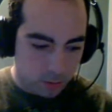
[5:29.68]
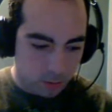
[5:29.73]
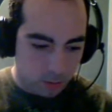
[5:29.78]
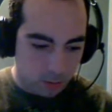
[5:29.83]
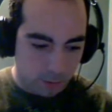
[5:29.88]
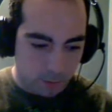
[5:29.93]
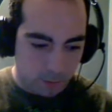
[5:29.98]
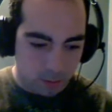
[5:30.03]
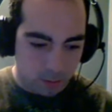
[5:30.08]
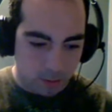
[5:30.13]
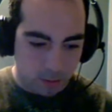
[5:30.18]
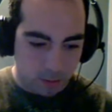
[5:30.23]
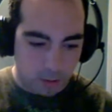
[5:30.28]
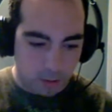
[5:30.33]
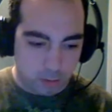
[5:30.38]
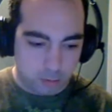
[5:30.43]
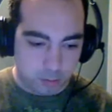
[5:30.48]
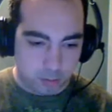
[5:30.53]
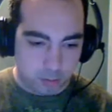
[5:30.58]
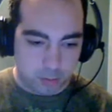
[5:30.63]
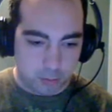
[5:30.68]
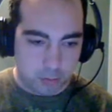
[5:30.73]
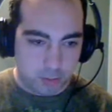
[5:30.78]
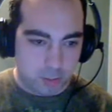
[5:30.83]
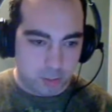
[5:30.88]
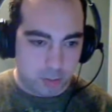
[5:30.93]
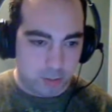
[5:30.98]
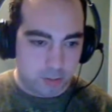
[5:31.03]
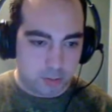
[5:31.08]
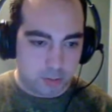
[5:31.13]
thing I'll do
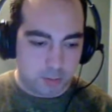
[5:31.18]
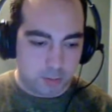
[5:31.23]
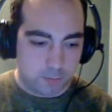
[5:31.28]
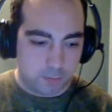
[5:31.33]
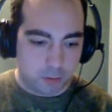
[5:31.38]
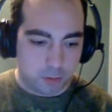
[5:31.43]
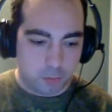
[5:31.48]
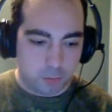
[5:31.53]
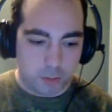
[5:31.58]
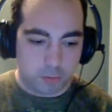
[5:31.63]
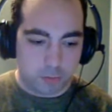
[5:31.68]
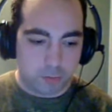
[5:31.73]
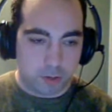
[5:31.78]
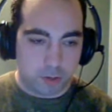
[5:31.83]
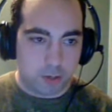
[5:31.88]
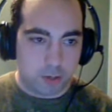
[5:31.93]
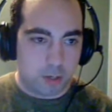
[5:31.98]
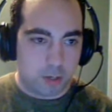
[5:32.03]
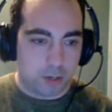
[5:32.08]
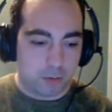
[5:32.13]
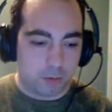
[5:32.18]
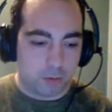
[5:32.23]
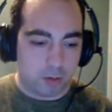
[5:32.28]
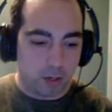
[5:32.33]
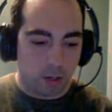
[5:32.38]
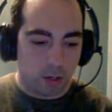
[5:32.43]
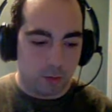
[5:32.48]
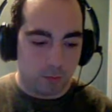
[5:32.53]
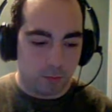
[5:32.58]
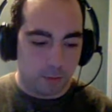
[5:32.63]
is give a quick rundown
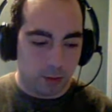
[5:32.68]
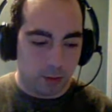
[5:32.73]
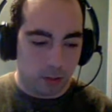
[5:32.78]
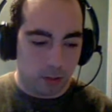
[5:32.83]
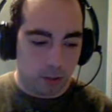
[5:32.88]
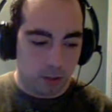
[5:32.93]
of the